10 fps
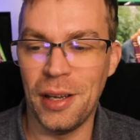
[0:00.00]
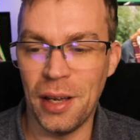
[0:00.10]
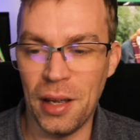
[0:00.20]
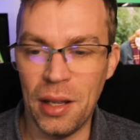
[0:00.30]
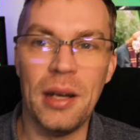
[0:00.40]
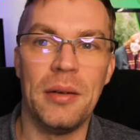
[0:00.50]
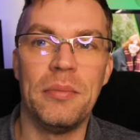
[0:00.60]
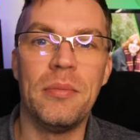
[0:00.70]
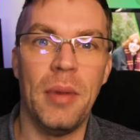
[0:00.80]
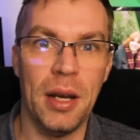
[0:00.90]
And then
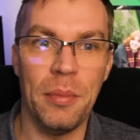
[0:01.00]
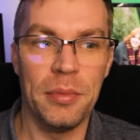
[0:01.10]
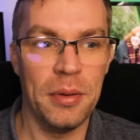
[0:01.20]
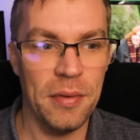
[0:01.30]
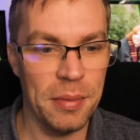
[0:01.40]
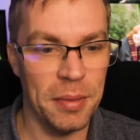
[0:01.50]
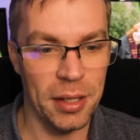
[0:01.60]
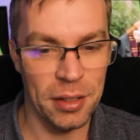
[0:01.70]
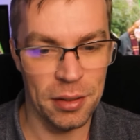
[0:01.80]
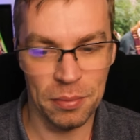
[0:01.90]
made up some of it
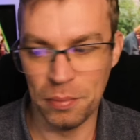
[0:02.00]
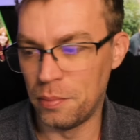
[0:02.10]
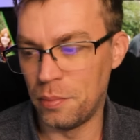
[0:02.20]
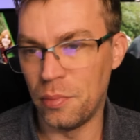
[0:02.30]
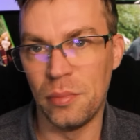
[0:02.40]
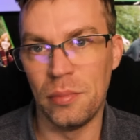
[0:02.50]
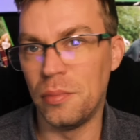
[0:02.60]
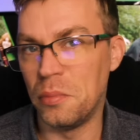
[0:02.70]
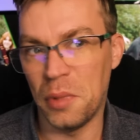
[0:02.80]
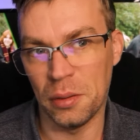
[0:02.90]
because,
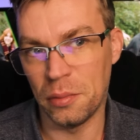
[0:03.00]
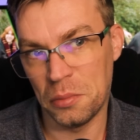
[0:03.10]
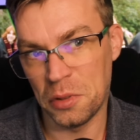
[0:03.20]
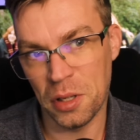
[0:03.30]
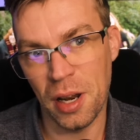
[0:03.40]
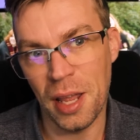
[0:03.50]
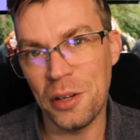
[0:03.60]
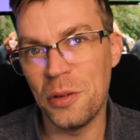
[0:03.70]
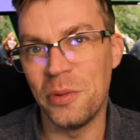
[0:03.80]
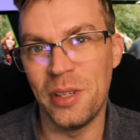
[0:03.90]
well, just kind of had
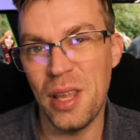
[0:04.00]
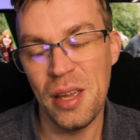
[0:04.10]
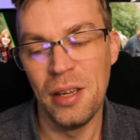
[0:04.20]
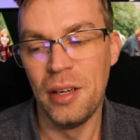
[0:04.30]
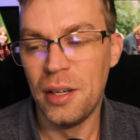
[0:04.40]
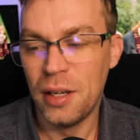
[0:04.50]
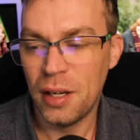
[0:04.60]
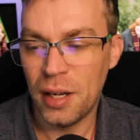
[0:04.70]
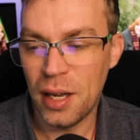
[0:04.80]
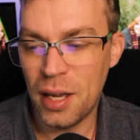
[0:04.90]
to, wasn't there.
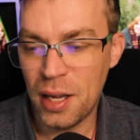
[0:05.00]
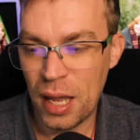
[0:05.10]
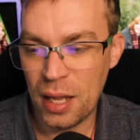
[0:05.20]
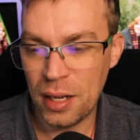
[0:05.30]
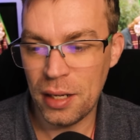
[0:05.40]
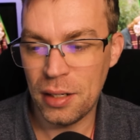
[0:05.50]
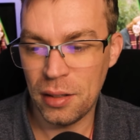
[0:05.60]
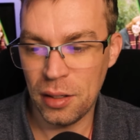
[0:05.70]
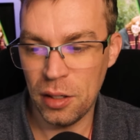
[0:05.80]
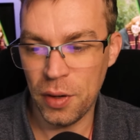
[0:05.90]
And
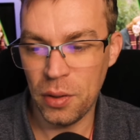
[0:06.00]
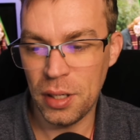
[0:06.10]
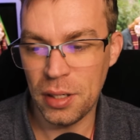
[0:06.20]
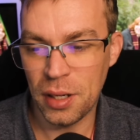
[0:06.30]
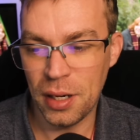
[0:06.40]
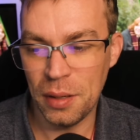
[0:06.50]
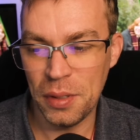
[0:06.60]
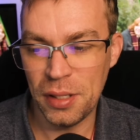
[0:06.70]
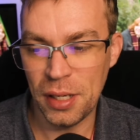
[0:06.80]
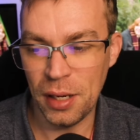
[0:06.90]
then he voted, and then
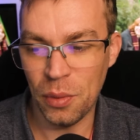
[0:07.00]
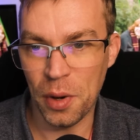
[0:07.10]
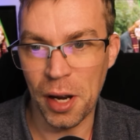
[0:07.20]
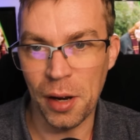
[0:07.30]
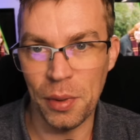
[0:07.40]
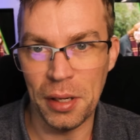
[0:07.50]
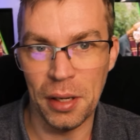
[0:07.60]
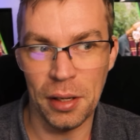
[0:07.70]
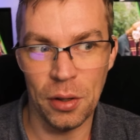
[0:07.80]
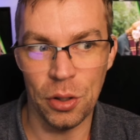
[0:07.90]
we see where
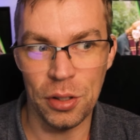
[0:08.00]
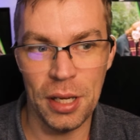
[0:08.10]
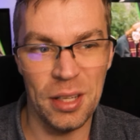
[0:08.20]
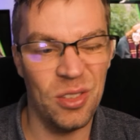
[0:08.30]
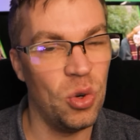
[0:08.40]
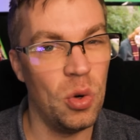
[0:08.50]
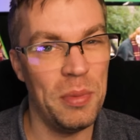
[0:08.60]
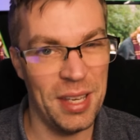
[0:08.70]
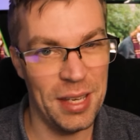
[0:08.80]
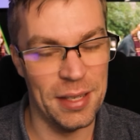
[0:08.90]
we got hits or
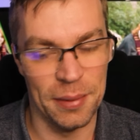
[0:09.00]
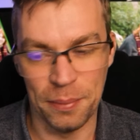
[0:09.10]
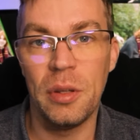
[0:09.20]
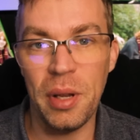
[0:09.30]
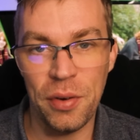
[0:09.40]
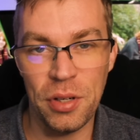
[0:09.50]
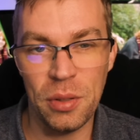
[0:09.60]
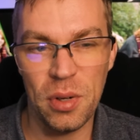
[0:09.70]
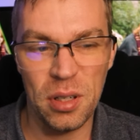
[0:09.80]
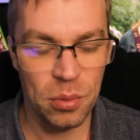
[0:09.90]
misses. The way the
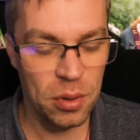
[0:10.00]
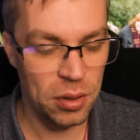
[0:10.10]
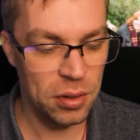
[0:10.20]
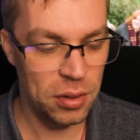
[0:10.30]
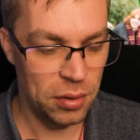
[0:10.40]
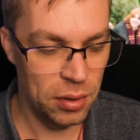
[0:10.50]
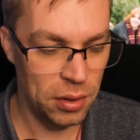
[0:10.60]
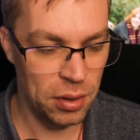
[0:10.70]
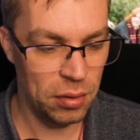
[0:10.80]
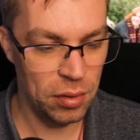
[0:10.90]
voting worked was
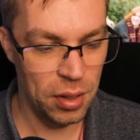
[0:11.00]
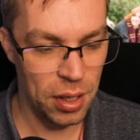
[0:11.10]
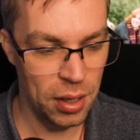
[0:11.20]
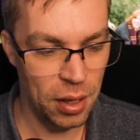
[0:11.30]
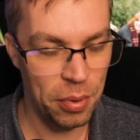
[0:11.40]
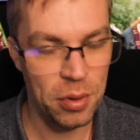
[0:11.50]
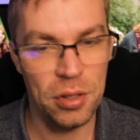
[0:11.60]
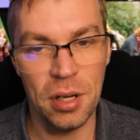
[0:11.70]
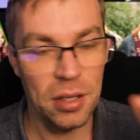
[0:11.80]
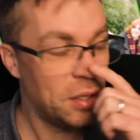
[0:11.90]
that, I probably
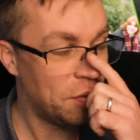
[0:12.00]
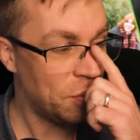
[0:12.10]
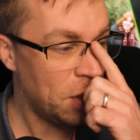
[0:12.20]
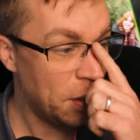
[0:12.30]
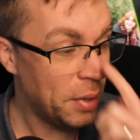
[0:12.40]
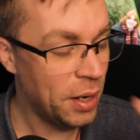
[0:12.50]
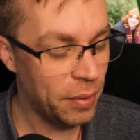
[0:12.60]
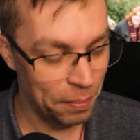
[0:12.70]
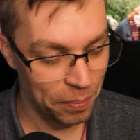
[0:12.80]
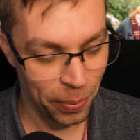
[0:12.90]
should have asked a different way, but anyway.